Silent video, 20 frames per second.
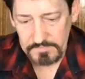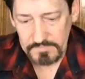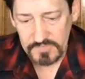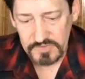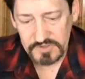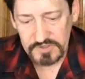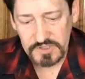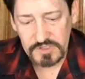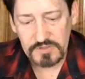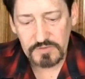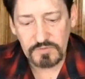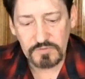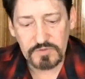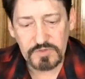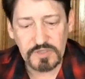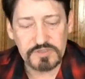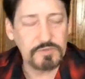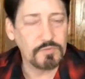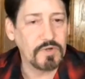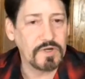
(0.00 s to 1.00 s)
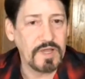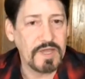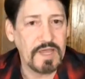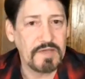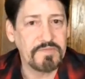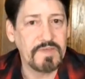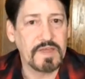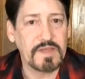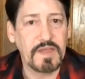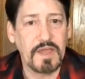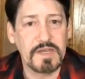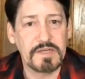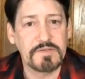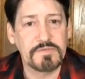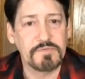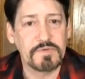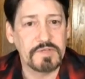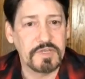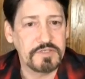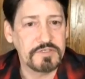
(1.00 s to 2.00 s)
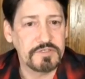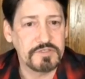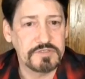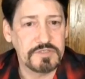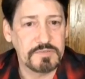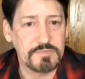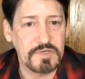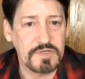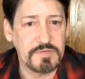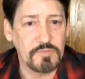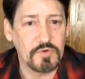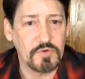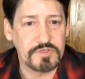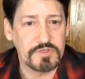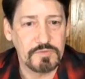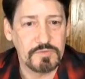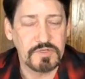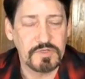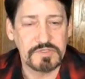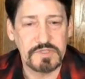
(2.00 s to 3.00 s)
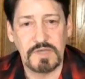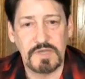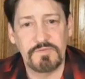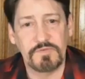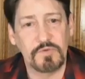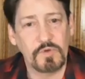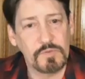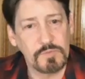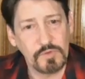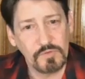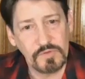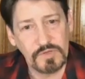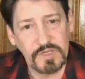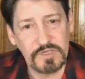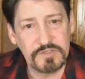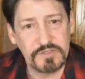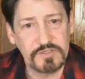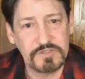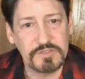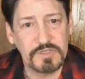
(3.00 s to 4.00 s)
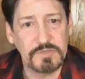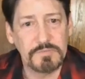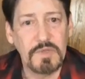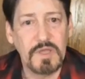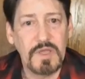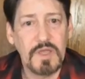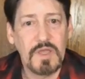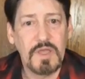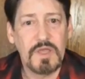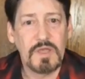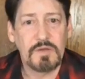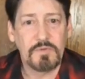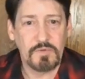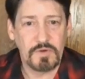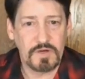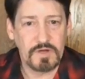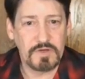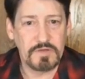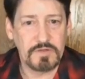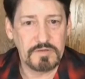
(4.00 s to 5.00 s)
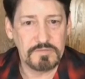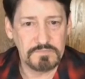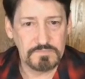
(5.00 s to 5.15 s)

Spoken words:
She doesn't want to have that kind of relationship anymore. She wants to have a normal relationship where